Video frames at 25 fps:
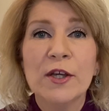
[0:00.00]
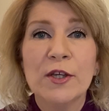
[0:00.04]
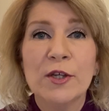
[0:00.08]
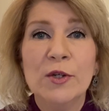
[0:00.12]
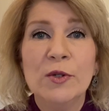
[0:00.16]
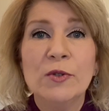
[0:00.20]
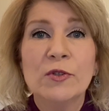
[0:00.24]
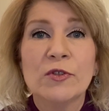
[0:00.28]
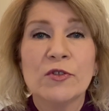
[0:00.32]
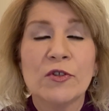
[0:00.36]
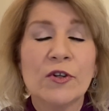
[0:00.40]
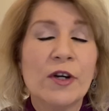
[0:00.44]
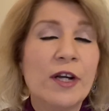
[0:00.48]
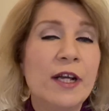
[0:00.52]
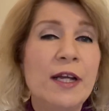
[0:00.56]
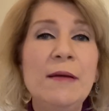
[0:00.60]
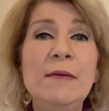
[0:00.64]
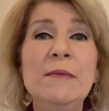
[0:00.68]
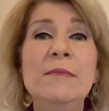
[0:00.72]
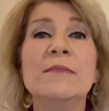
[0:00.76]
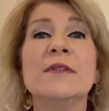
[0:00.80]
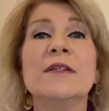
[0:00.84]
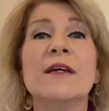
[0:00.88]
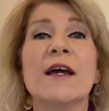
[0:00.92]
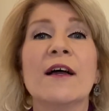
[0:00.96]
you
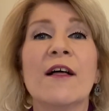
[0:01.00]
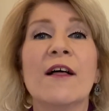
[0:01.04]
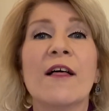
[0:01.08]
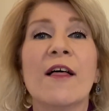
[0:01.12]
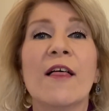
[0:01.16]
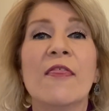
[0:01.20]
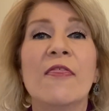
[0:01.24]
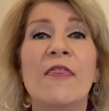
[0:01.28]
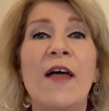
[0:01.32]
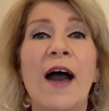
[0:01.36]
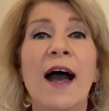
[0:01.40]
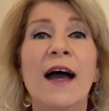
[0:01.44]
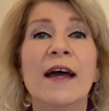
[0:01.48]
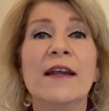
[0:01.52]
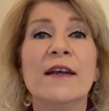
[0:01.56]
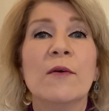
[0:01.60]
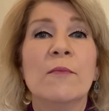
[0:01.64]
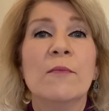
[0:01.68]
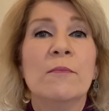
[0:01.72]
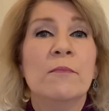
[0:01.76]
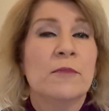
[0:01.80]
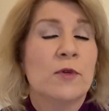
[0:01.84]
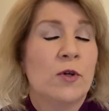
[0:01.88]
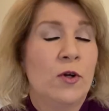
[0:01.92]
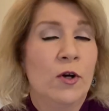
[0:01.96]
dreamed that
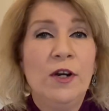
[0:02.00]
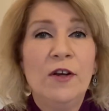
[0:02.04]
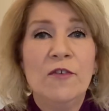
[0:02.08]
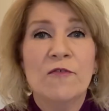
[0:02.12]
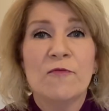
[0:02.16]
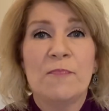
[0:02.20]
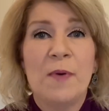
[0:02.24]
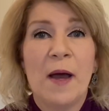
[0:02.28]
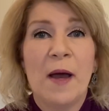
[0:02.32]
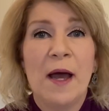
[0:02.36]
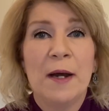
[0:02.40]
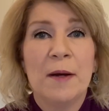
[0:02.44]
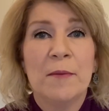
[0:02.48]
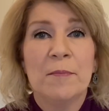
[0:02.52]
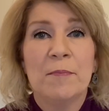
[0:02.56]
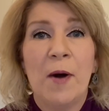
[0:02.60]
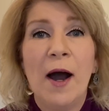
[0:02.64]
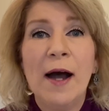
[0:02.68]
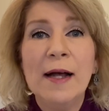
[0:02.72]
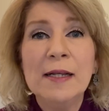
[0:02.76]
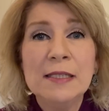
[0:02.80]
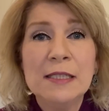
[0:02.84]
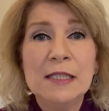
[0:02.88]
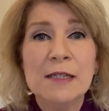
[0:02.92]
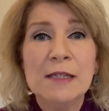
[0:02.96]
could have been
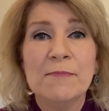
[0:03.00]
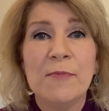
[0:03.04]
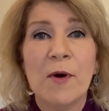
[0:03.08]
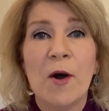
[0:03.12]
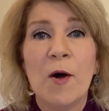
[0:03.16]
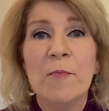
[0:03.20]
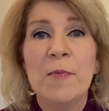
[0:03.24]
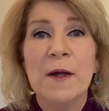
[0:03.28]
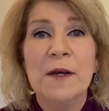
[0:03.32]
impossible,